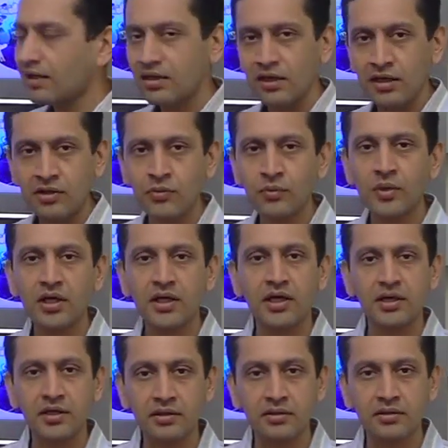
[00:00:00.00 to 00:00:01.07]
and
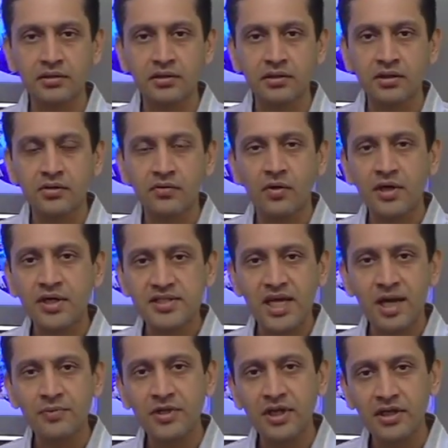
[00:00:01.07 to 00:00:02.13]
networking, what is
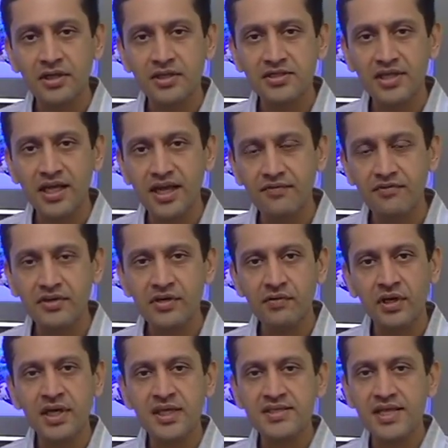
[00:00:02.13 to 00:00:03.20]
happening is
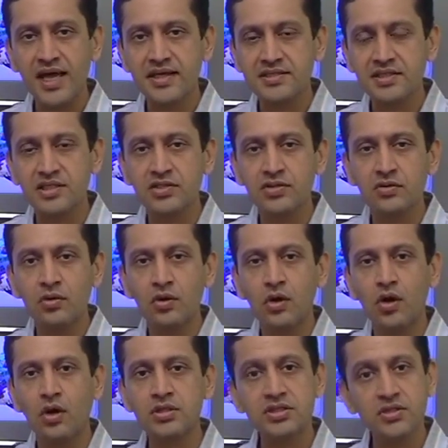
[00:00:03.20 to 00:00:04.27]
everyone has access to
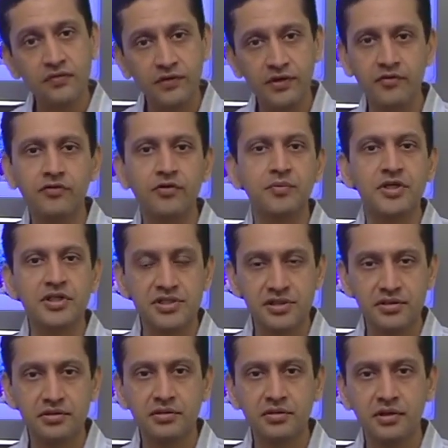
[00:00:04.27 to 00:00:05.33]
lots of
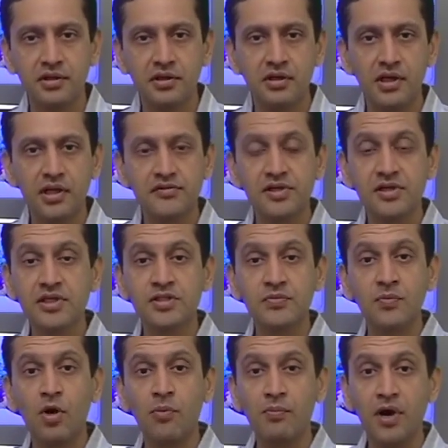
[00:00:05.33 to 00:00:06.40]
information. Everyone
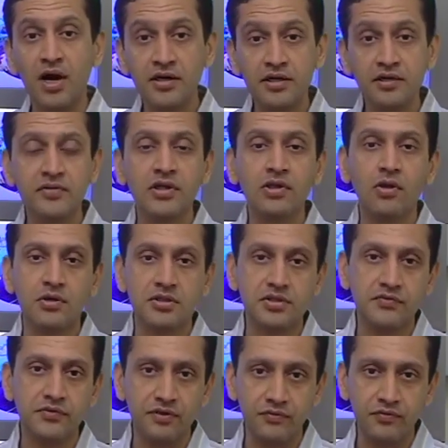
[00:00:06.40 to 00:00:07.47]
is bombarded with
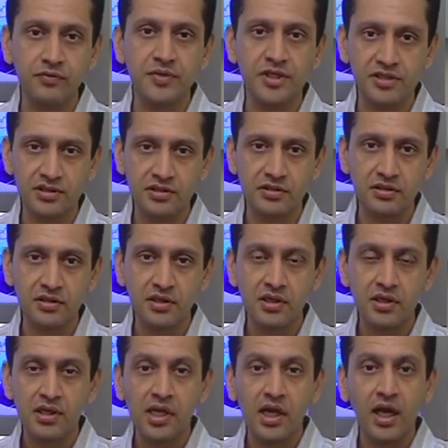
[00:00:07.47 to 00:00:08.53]
lots of information,
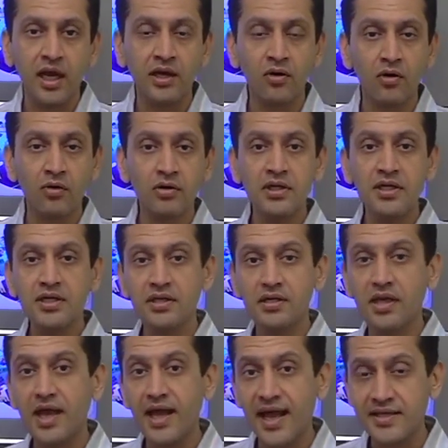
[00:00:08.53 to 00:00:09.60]
and not
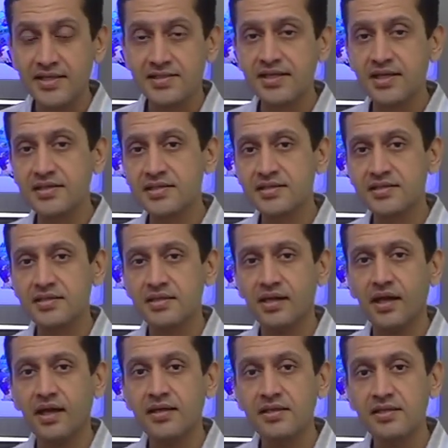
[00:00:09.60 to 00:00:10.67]
only access
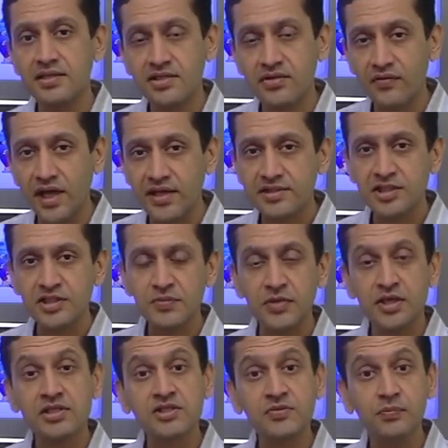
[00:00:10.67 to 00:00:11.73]
and ease of access,
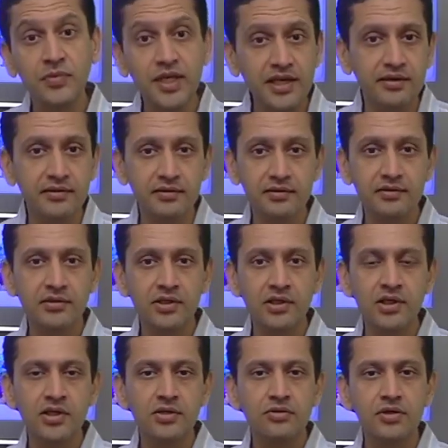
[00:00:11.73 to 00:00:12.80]
but speed.
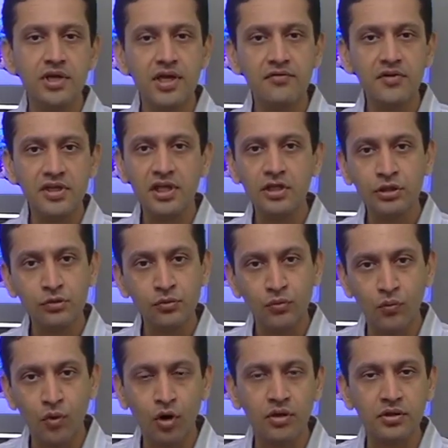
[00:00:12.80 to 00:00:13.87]
Today, everything you
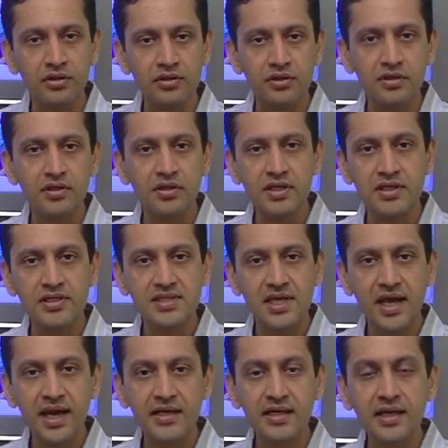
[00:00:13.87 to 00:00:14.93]
want
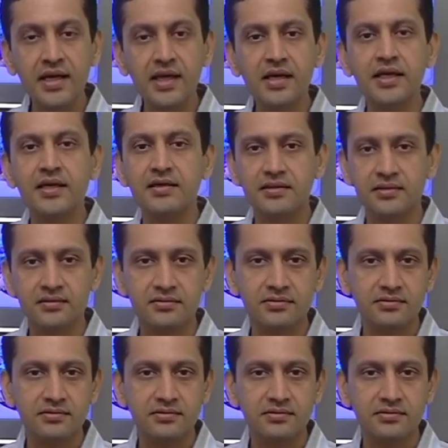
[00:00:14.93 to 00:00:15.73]
is at a click.